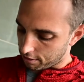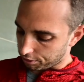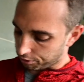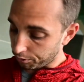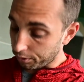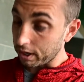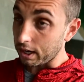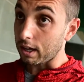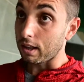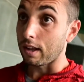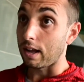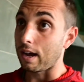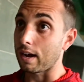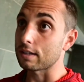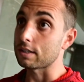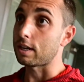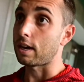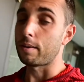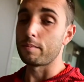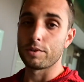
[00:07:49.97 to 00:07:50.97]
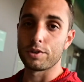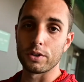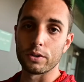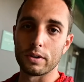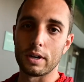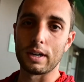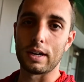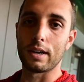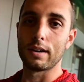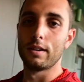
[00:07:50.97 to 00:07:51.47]
3 o'clock, time
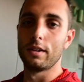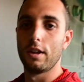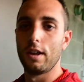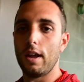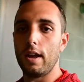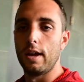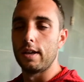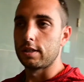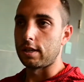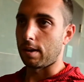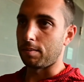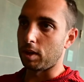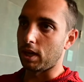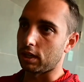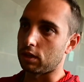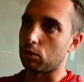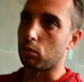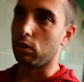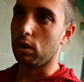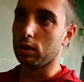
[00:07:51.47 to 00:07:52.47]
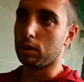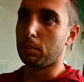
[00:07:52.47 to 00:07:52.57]
to get to work.